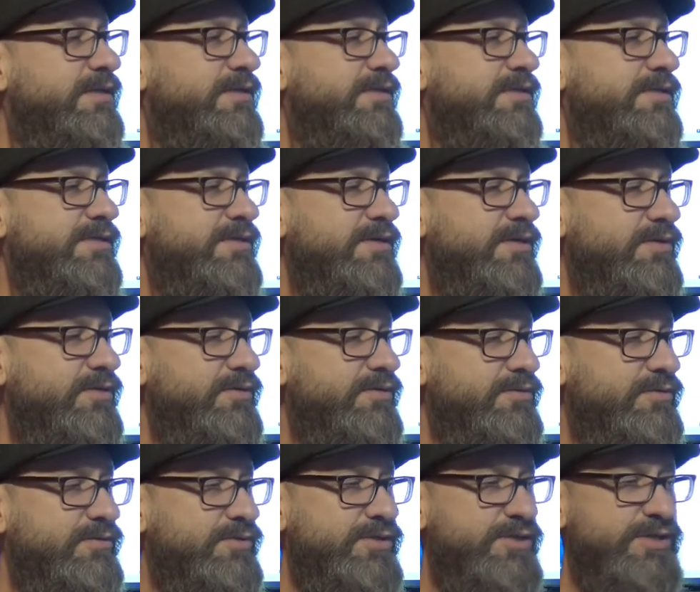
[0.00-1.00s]

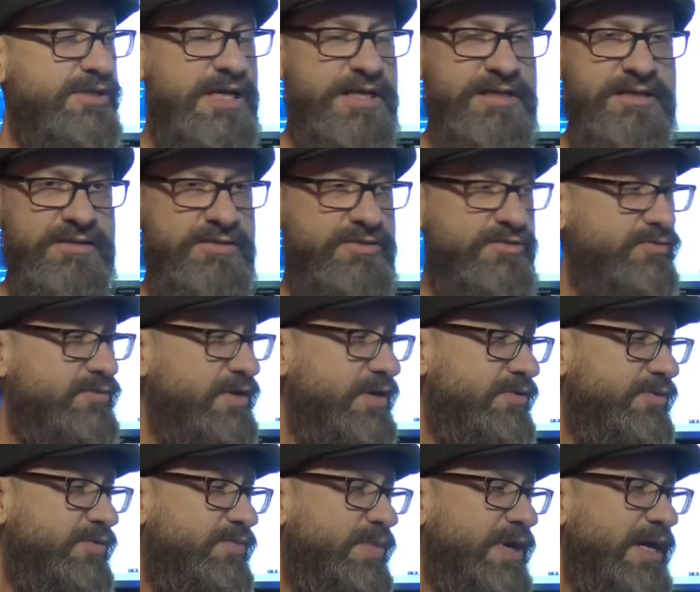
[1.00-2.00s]
so just under
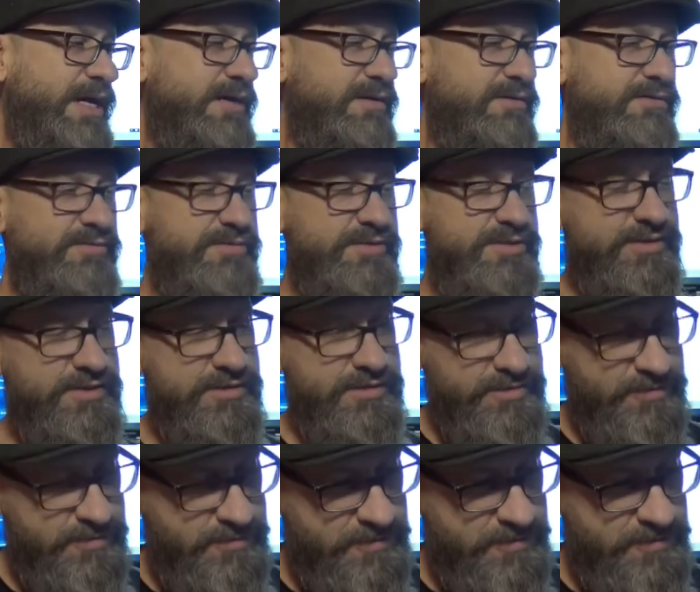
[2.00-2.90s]
200 pounds.